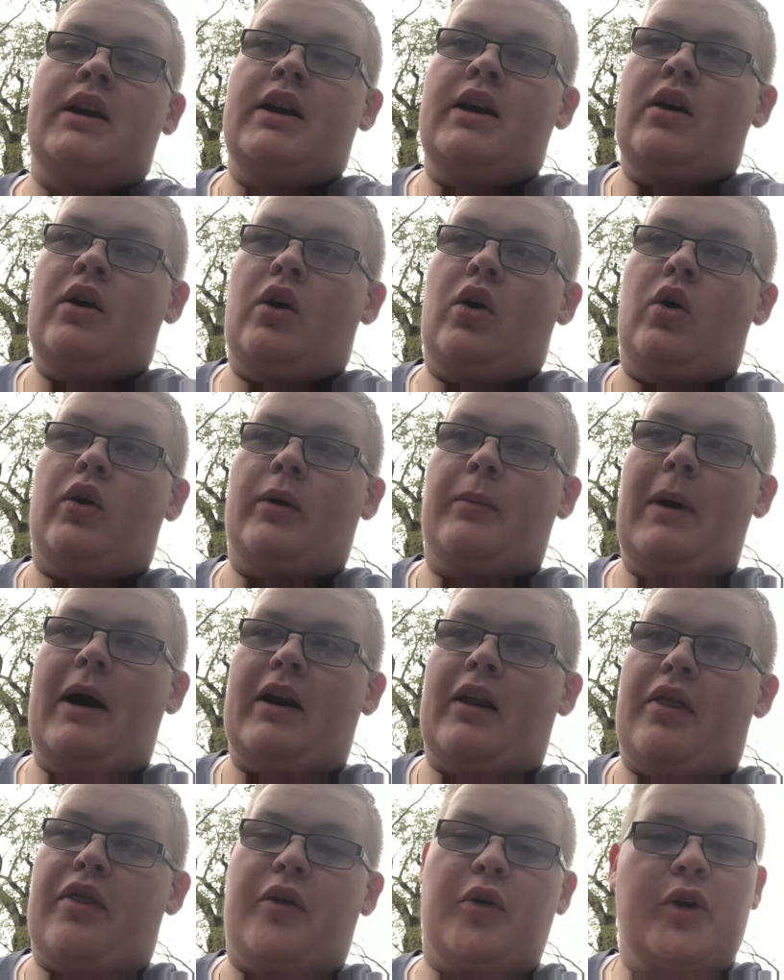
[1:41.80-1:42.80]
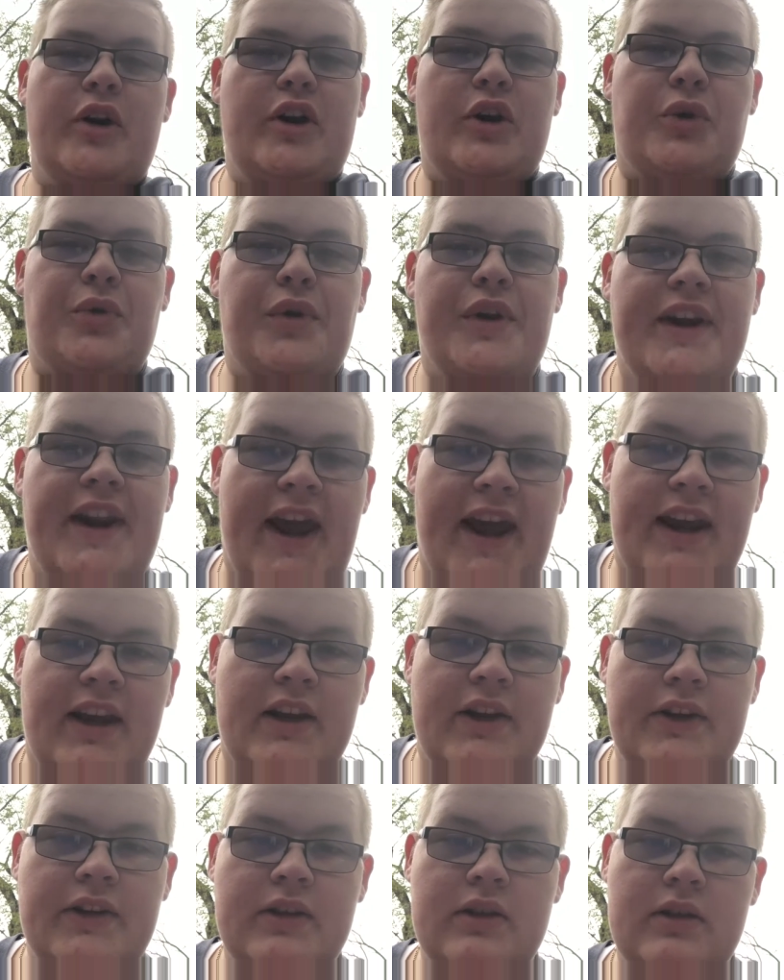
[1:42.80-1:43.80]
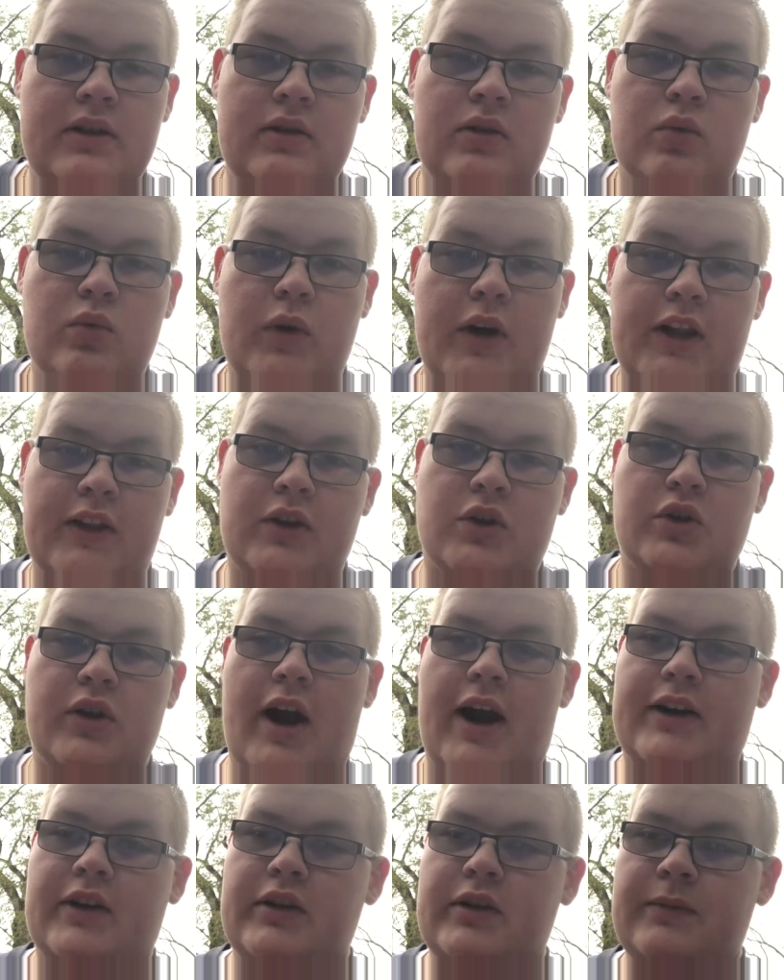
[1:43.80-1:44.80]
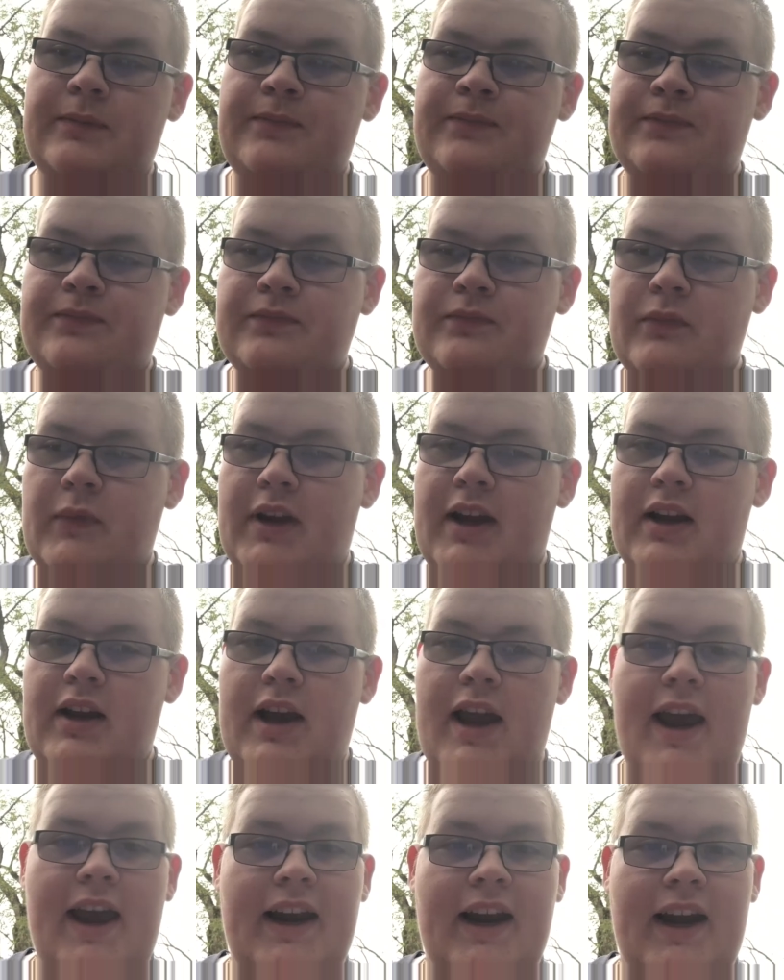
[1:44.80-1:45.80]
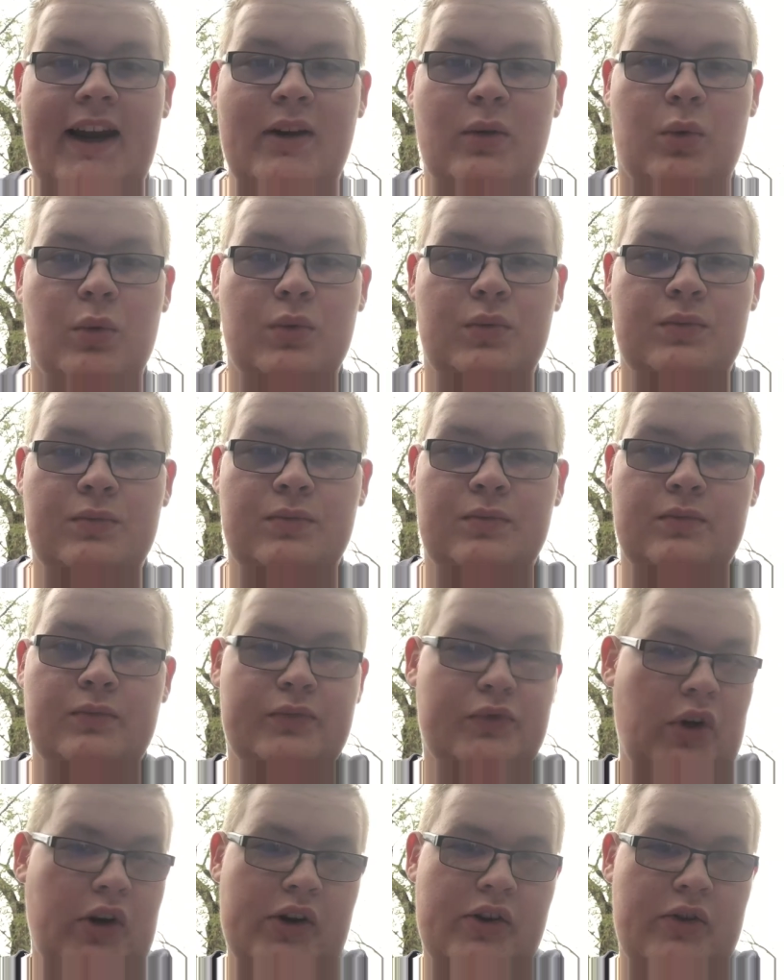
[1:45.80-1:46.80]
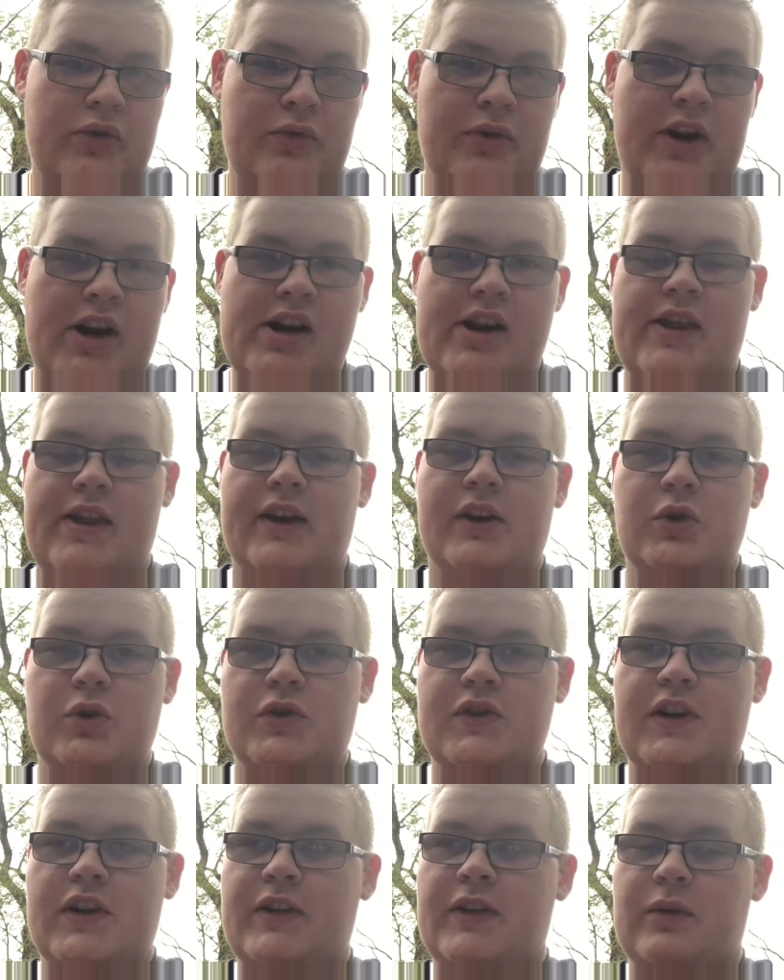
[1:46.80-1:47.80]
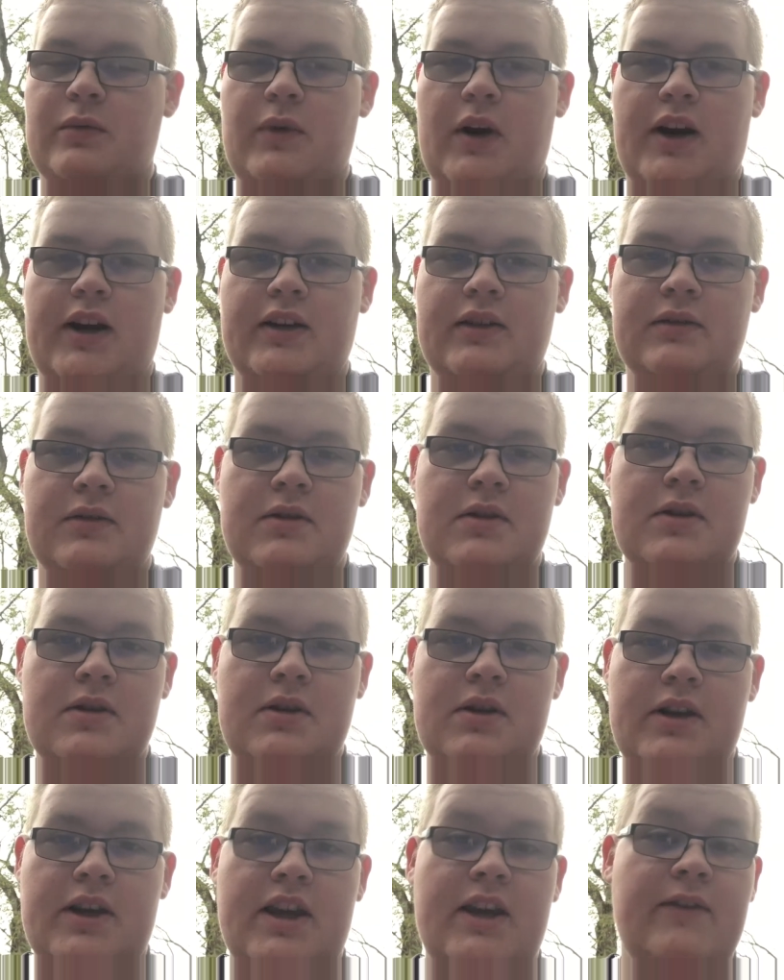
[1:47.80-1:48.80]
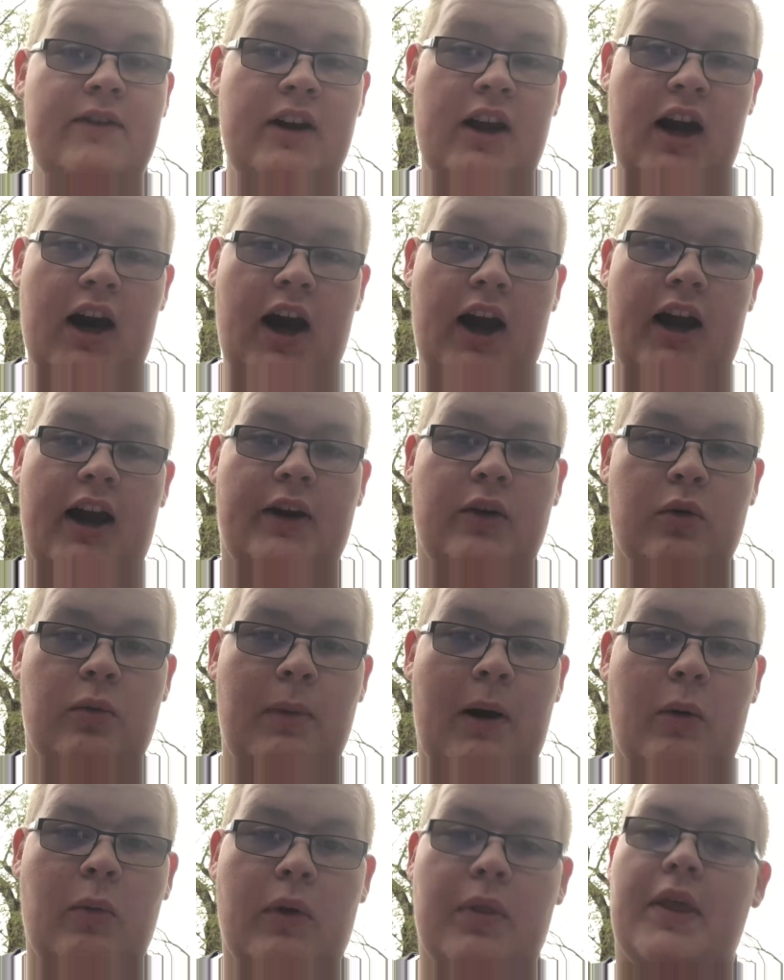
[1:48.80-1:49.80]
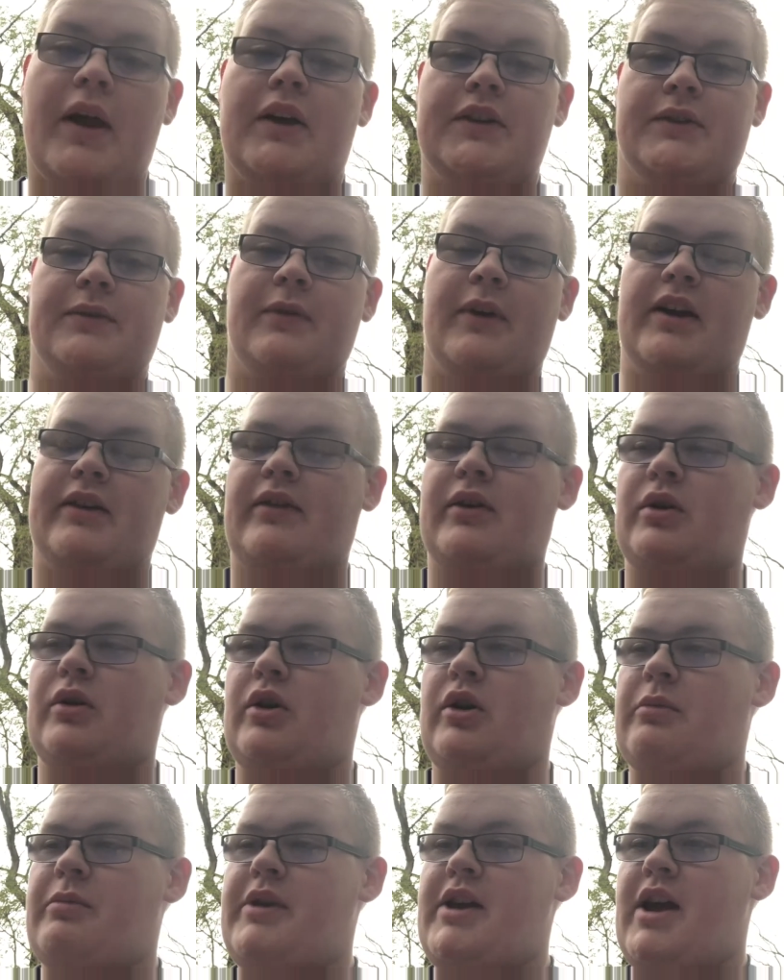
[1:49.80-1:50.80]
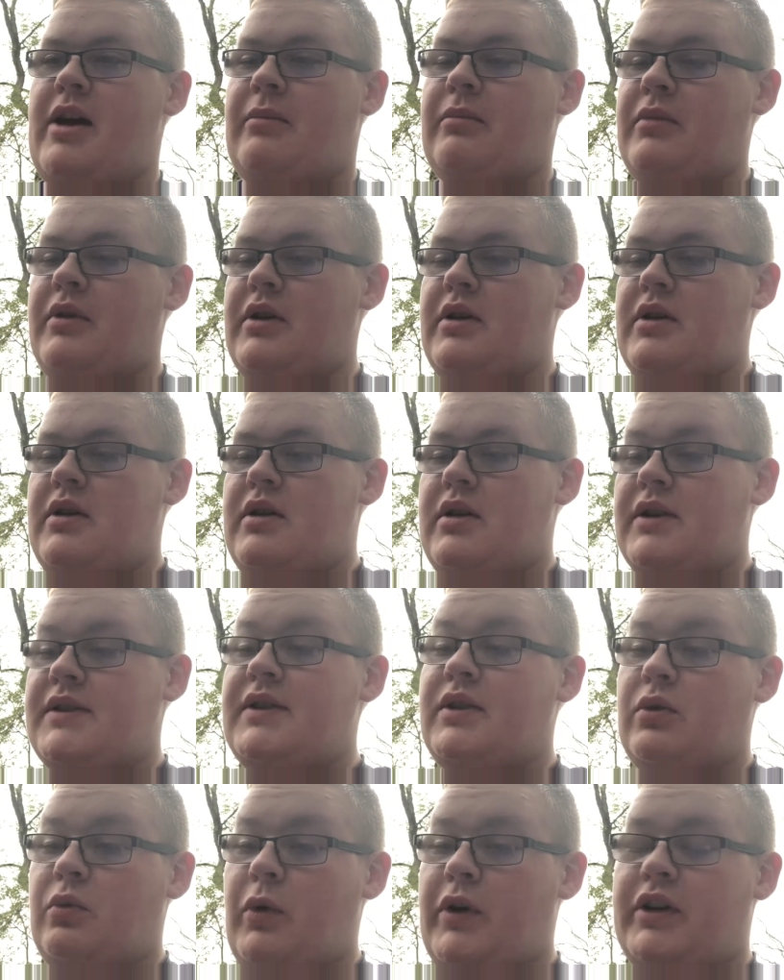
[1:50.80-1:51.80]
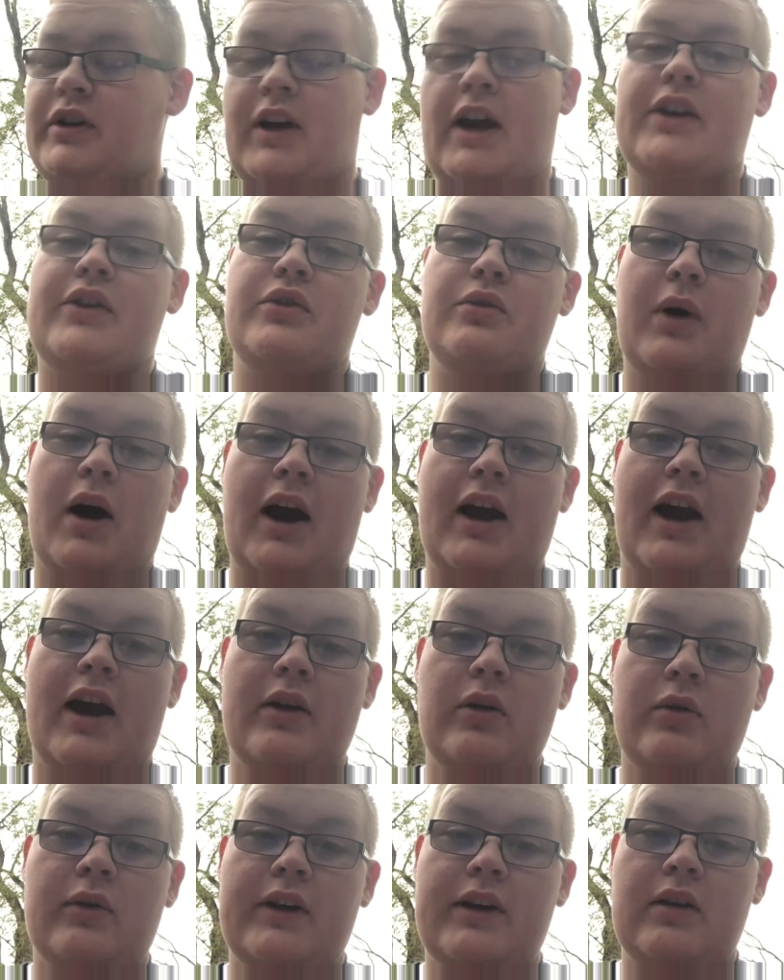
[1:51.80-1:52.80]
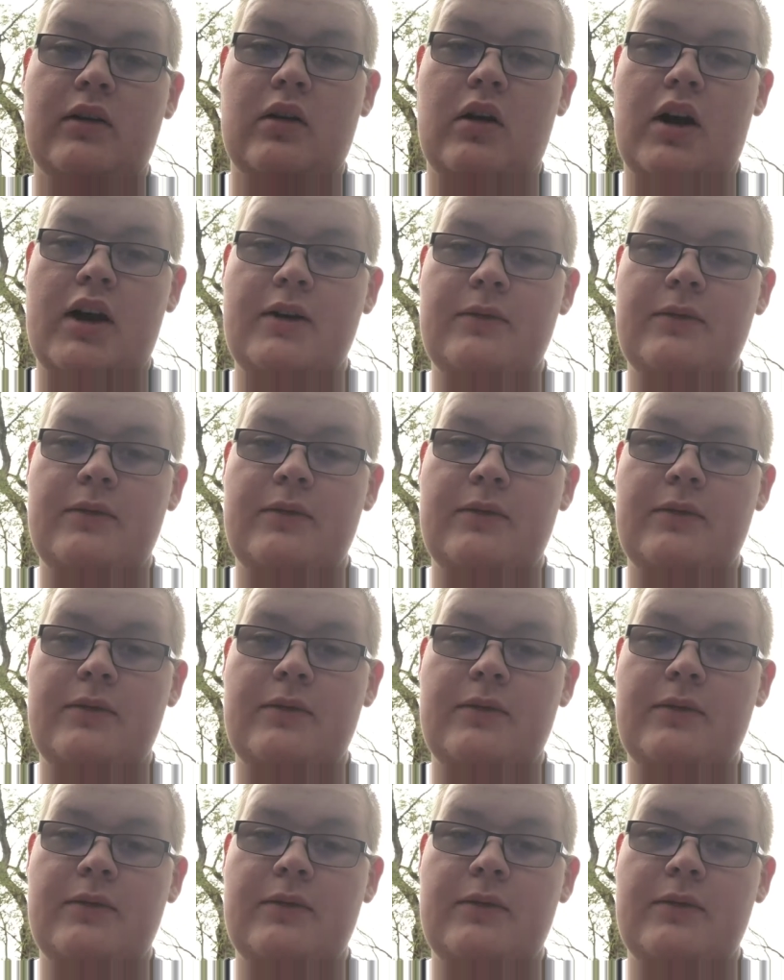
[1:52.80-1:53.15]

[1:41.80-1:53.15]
On about a 30-degree day, running the tractor at idle, not doing anything, just sitting there running, even at high idle, about 1,500 RPM. Because in the winter, I do high idle it a lot.